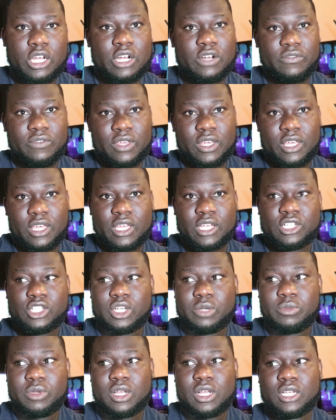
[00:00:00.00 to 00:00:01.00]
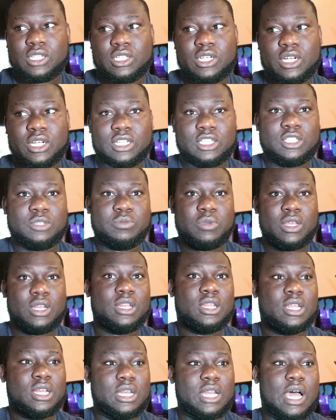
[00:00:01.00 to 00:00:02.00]
your vacation because you're not
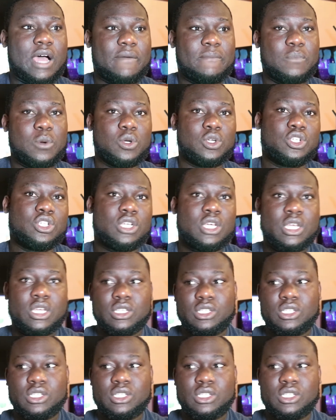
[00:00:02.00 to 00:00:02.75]
spending that much.